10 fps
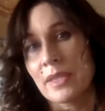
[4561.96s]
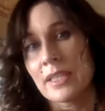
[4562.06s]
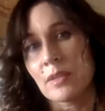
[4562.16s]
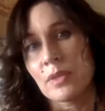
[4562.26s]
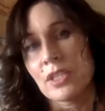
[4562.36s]

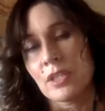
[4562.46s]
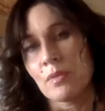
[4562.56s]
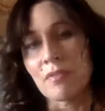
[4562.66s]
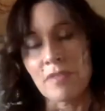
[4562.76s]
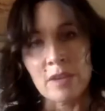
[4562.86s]
liquid to
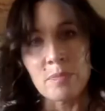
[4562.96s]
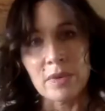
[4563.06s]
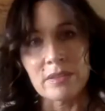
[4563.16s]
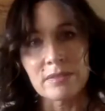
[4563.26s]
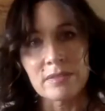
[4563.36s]
a
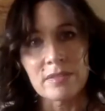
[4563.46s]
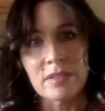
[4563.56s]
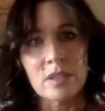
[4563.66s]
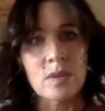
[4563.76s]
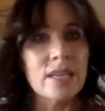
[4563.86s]
vapor
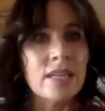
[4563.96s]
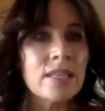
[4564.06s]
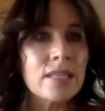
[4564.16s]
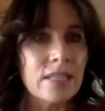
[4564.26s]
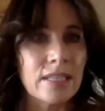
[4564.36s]
quite
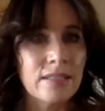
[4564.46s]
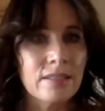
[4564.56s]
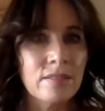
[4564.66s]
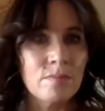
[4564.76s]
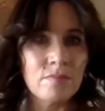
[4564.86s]
easily,
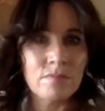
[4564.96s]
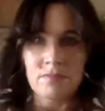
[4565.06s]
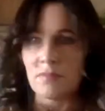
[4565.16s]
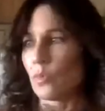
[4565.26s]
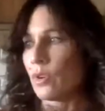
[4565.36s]

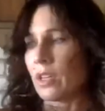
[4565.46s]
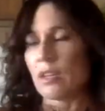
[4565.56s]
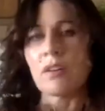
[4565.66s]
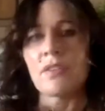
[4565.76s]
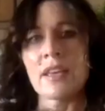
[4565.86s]

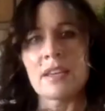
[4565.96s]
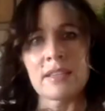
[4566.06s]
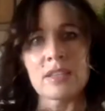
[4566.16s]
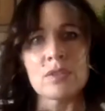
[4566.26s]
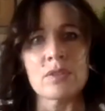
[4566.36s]
working on that
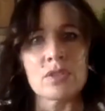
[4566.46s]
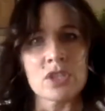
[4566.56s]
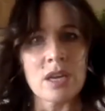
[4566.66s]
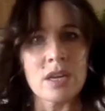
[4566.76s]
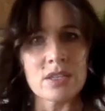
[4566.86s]
electrical
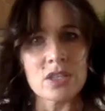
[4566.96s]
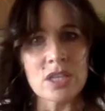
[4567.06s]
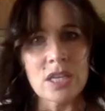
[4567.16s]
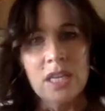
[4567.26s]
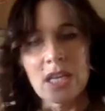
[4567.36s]
charge.
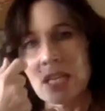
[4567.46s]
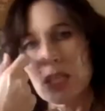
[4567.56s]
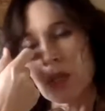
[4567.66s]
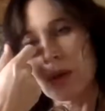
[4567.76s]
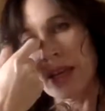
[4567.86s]
And
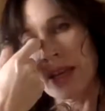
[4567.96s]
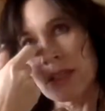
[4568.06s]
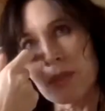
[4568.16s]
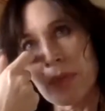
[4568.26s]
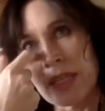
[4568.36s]
so
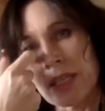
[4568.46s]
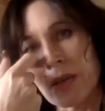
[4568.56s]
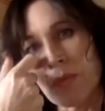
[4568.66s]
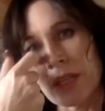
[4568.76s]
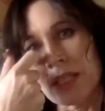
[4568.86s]
as when
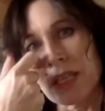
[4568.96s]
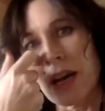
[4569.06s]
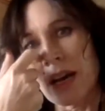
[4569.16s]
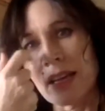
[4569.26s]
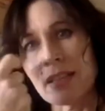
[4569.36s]
someone
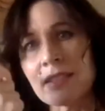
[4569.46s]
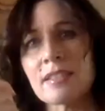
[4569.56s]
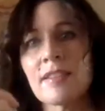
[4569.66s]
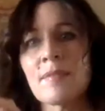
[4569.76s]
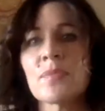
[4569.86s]

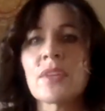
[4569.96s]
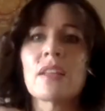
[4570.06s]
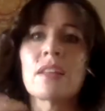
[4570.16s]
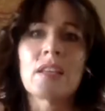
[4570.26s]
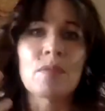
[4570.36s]
dies,
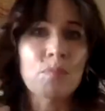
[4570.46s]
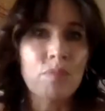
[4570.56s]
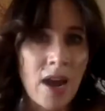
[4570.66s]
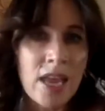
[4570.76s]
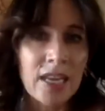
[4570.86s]
the
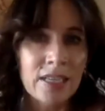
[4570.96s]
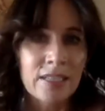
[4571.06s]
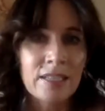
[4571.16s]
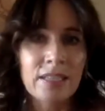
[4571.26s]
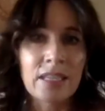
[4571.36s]

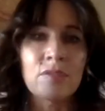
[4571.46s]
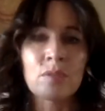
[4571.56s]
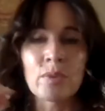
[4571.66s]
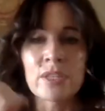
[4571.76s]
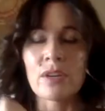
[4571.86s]
brain,
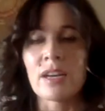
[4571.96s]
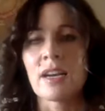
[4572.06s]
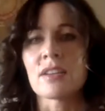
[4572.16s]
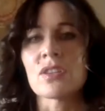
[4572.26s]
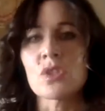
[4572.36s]
even when your
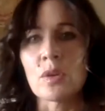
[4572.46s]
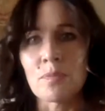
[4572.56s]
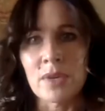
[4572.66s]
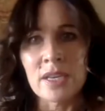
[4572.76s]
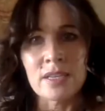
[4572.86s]
heart has
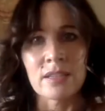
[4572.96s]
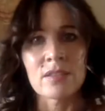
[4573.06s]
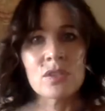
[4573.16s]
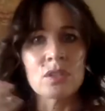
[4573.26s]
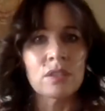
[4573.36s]
stopped beating,
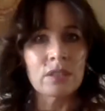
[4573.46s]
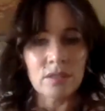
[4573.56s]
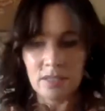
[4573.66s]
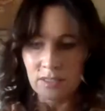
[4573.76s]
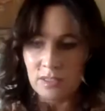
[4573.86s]
still
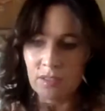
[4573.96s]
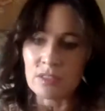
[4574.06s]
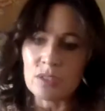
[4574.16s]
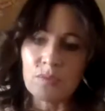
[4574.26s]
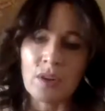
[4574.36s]
still
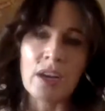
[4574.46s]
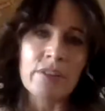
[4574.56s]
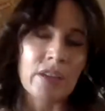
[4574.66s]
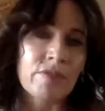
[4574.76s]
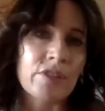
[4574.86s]
is
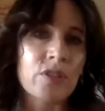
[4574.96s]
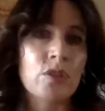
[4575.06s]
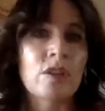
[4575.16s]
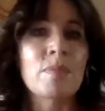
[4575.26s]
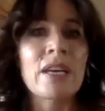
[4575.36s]
firing for a
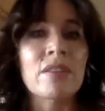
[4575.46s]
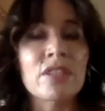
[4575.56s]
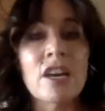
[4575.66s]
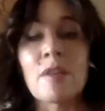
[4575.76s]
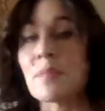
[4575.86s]
certain amount of
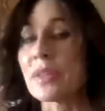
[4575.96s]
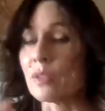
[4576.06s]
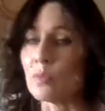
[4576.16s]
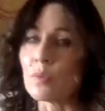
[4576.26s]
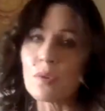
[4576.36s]
time, but
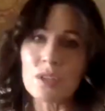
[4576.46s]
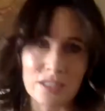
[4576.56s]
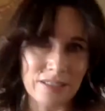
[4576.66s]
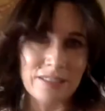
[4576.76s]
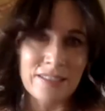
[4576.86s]
the water